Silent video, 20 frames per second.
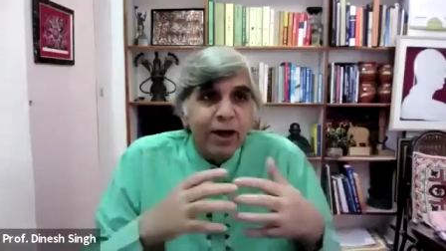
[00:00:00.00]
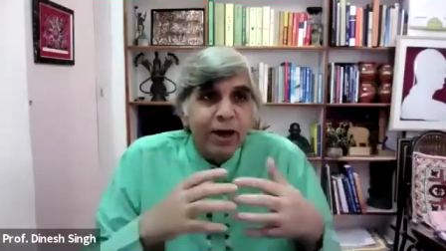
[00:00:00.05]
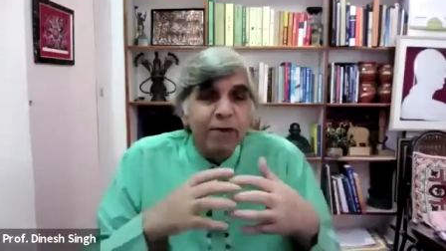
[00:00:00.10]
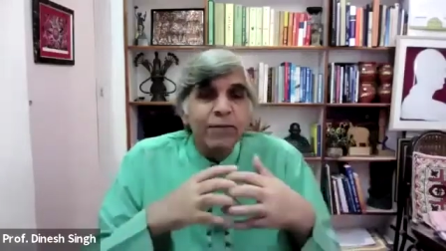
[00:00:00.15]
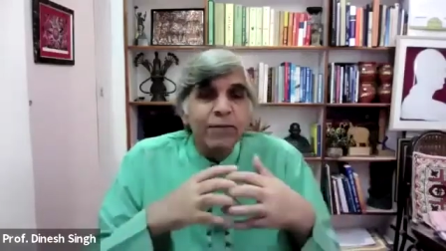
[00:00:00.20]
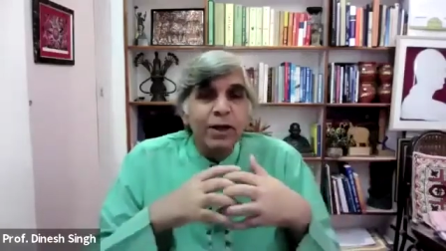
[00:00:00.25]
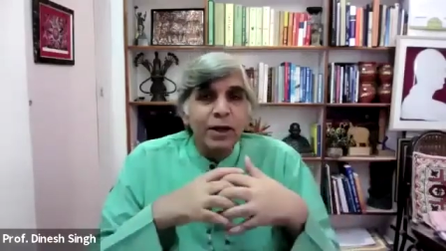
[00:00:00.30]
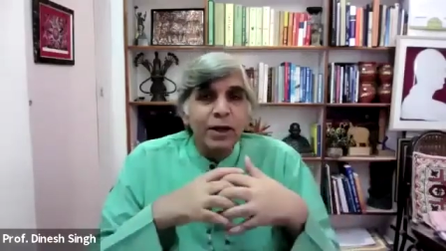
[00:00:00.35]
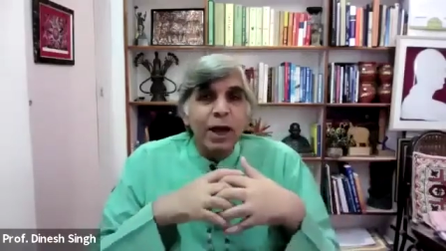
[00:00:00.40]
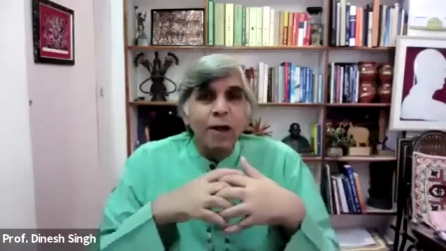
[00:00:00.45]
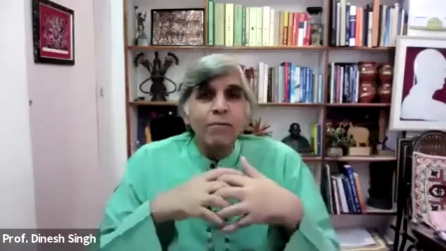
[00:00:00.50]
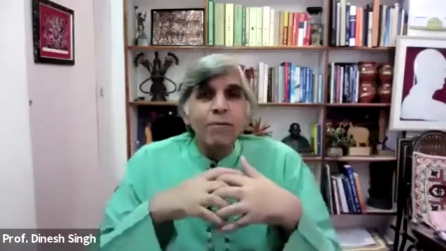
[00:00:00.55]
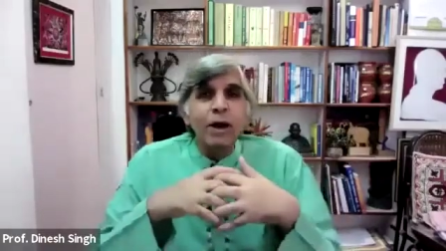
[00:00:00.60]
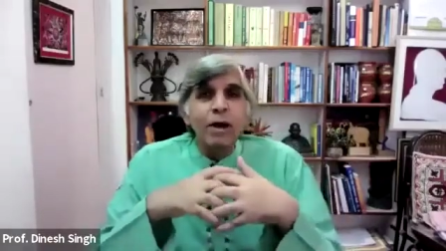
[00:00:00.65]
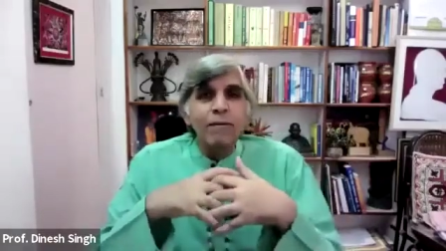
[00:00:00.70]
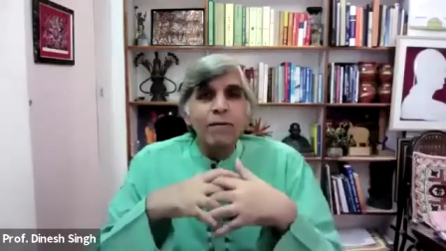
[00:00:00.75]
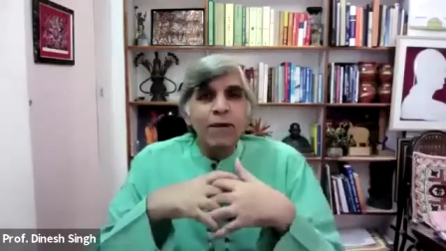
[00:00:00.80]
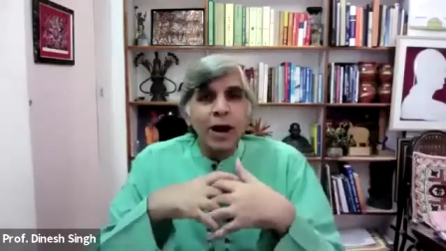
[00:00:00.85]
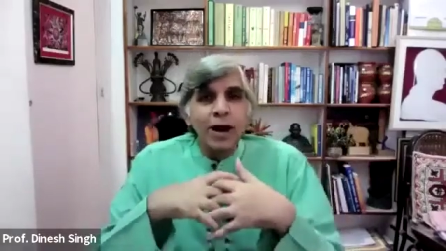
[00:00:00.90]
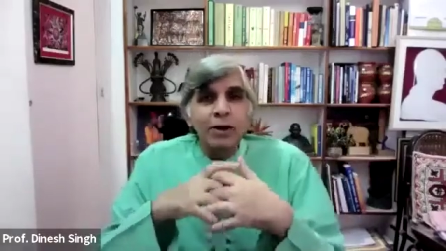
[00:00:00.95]
Every time
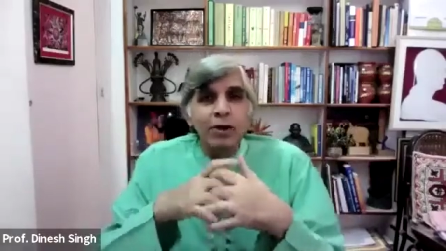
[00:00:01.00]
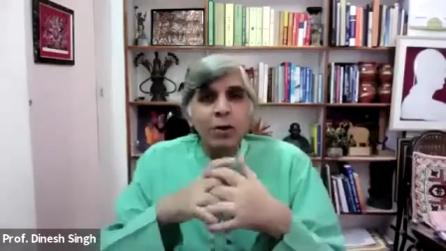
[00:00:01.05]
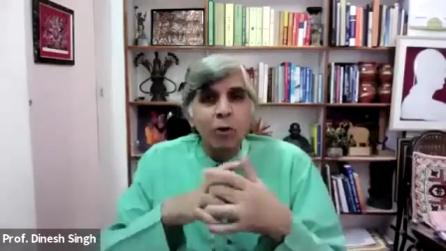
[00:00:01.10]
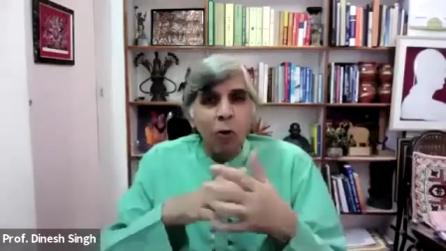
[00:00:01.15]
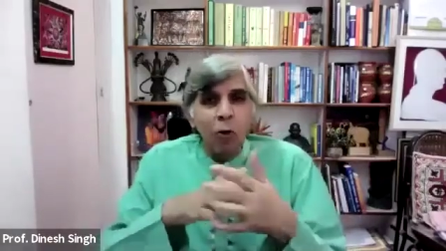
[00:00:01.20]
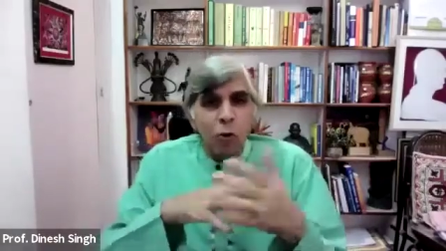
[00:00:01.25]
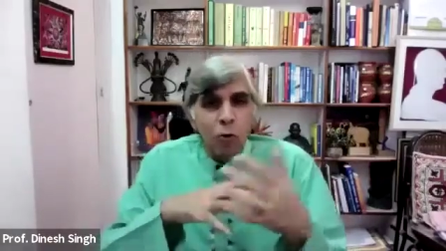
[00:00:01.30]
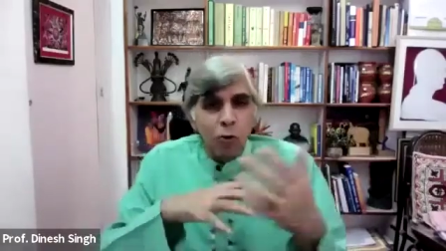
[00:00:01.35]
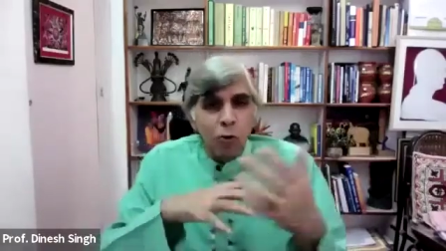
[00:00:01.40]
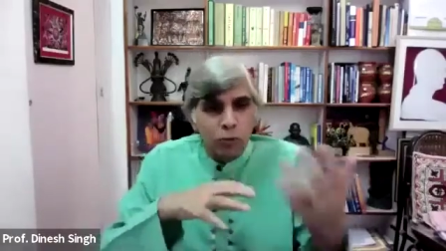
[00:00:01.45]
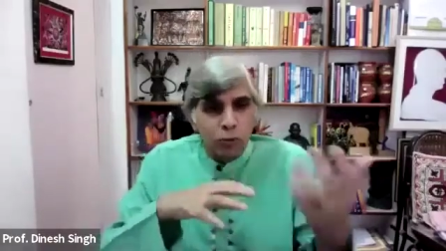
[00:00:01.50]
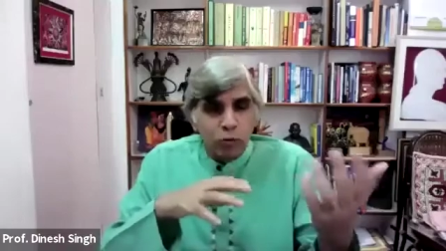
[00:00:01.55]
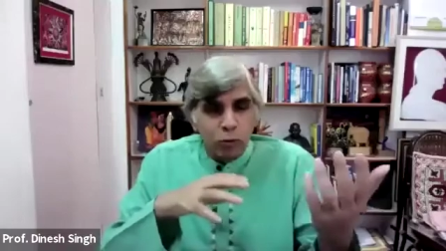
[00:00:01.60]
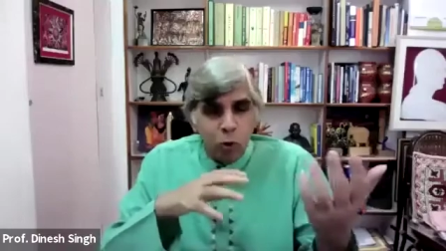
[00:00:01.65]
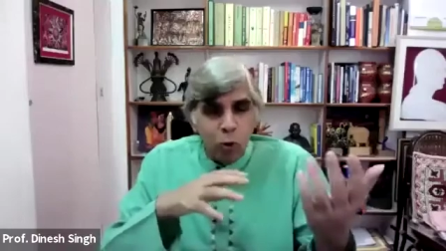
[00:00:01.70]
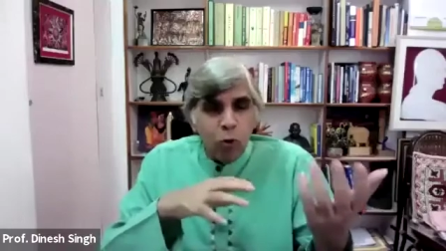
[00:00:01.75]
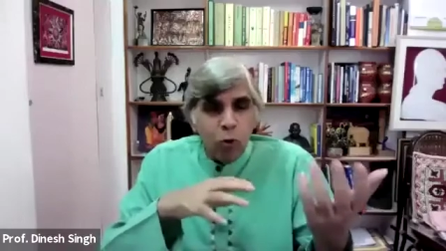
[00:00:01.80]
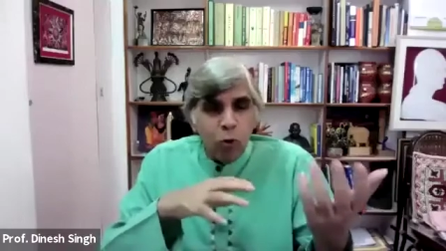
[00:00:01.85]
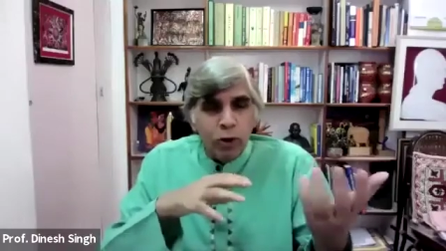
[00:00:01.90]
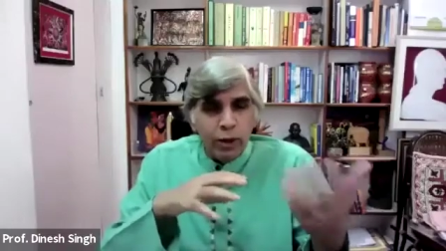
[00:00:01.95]
I've had a cold
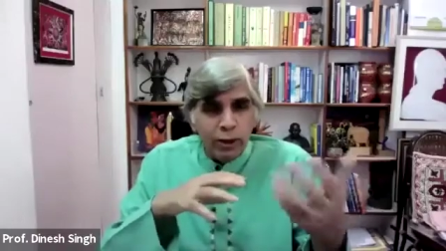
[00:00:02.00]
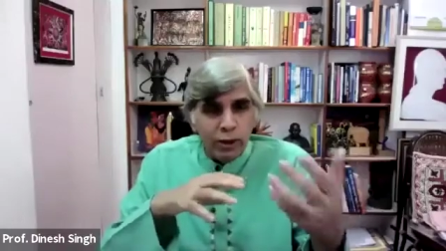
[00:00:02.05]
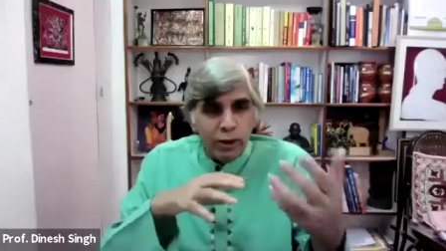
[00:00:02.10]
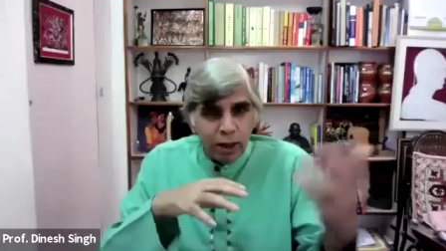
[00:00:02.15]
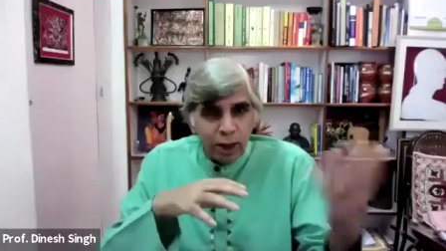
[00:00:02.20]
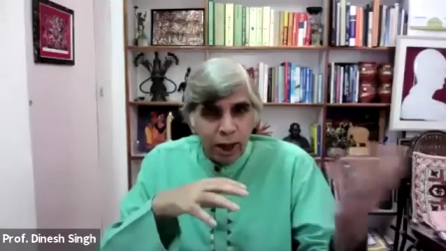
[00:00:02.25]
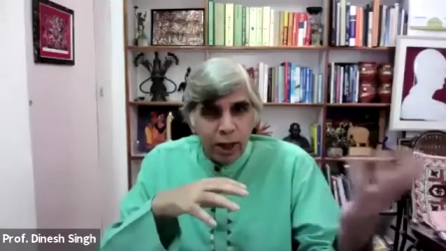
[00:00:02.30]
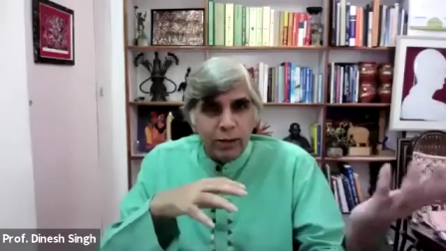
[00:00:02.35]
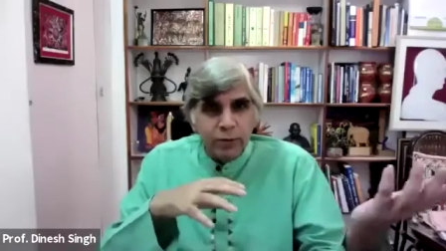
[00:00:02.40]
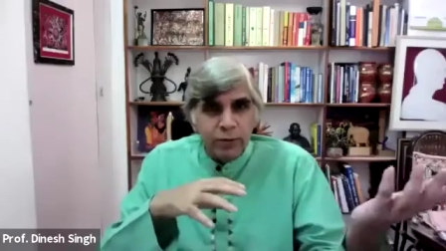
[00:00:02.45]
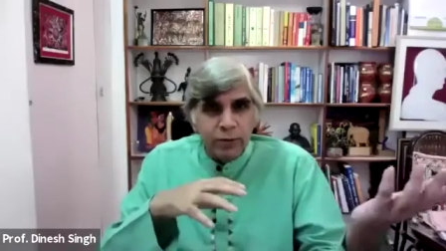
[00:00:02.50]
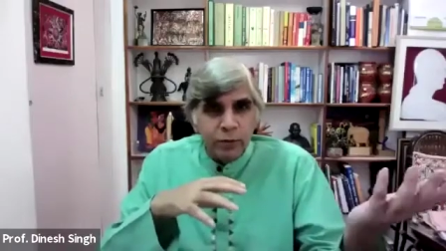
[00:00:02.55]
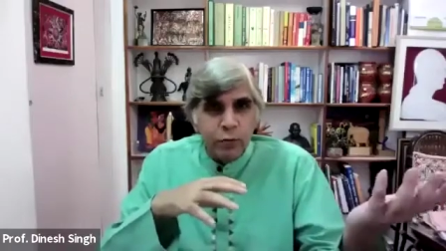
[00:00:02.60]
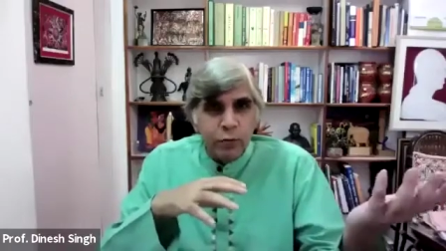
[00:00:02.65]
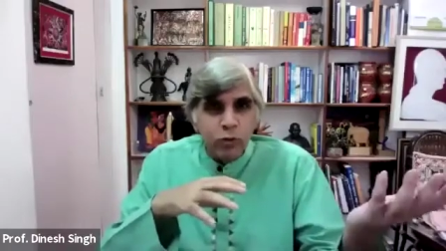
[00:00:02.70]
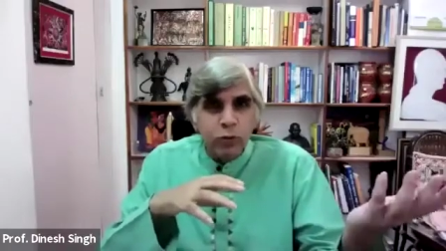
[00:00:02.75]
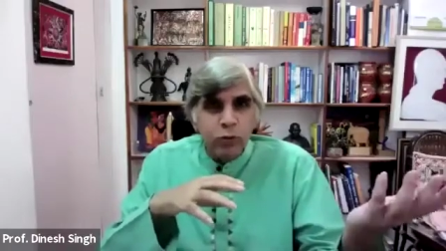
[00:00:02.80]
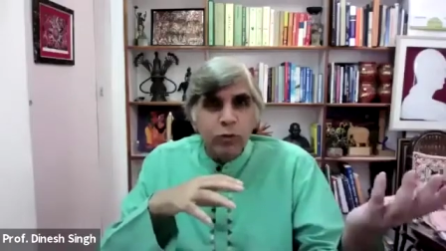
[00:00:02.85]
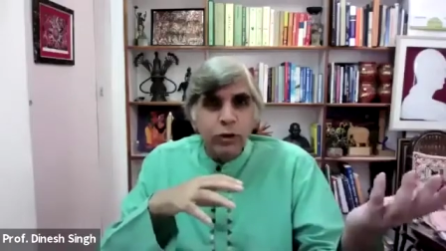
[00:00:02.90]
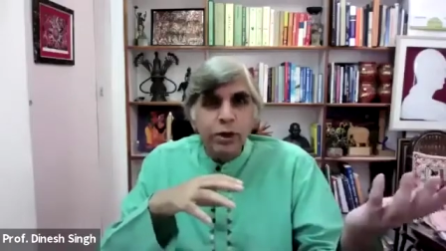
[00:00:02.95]
in the last
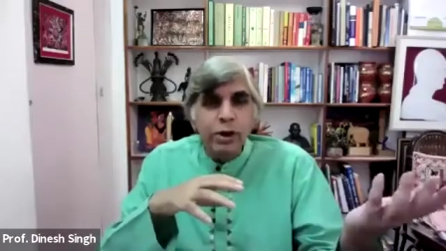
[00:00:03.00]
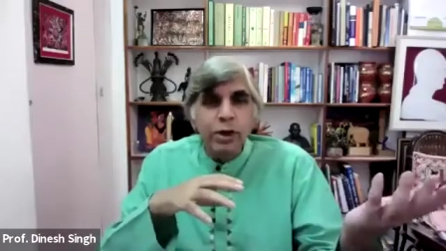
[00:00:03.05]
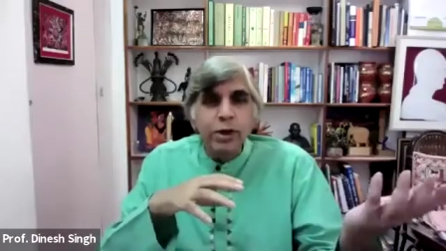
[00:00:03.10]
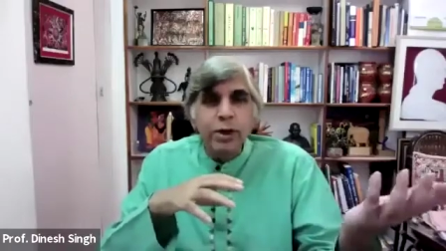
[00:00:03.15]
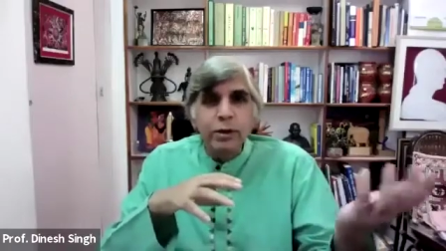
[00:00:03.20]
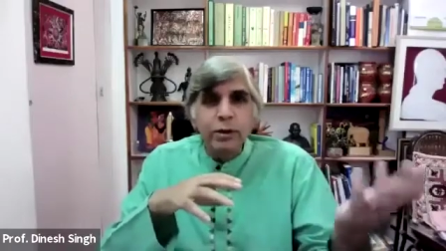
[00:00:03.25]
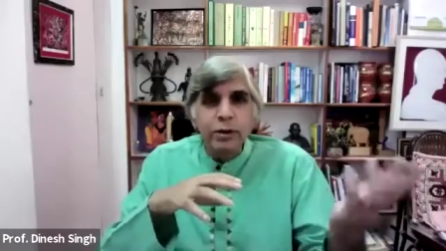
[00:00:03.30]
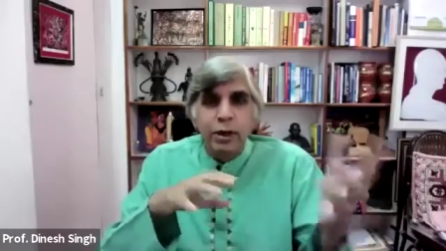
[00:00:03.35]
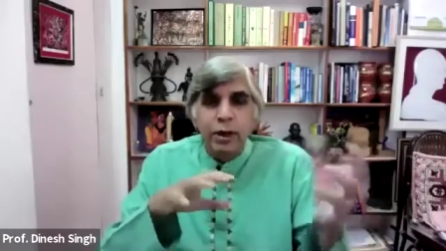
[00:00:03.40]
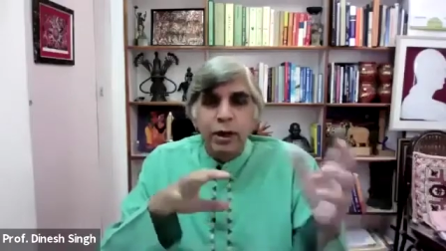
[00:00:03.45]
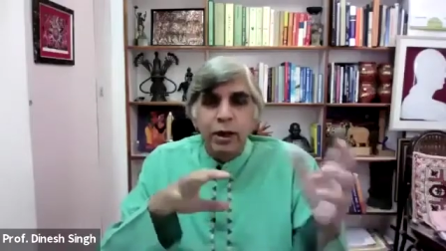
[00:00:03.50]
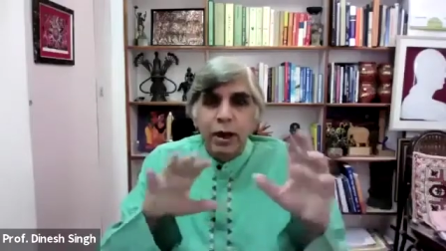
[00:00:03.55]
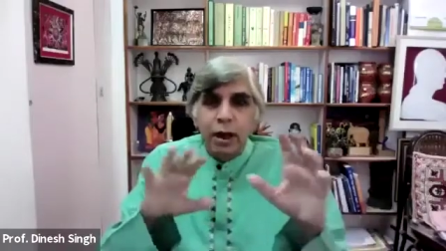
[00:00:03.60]
few years,